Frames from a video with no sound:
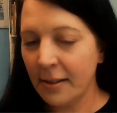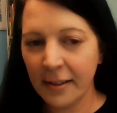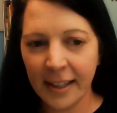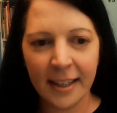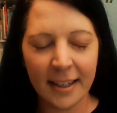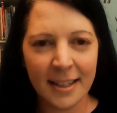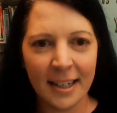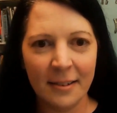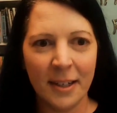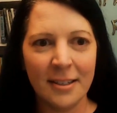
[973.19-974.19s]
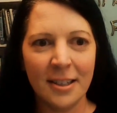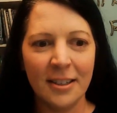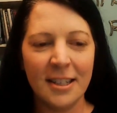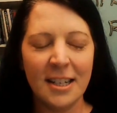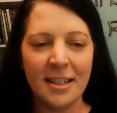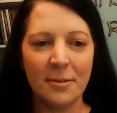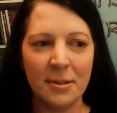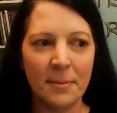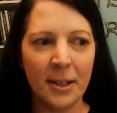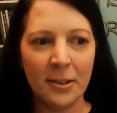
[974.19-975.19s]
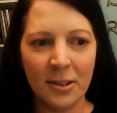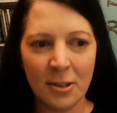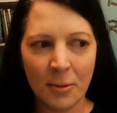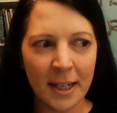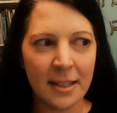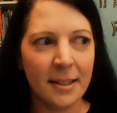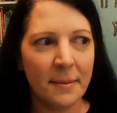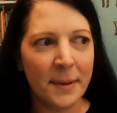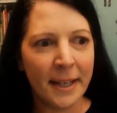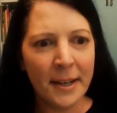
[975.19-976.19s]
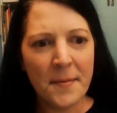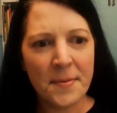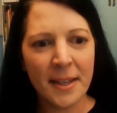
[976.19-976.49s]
you know like i said when i started teaching i was in my early 20s and i'm like